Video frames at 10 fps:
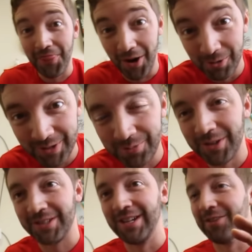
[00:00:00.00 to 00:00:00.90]
There was,
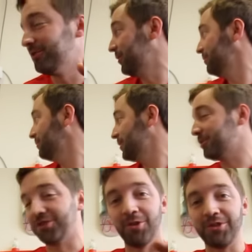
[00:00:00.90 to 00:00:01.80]
was the kickflip. It
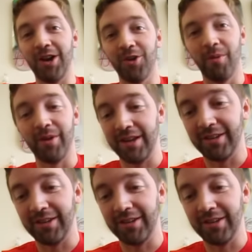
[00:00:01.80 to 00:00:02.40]
was so terrible when I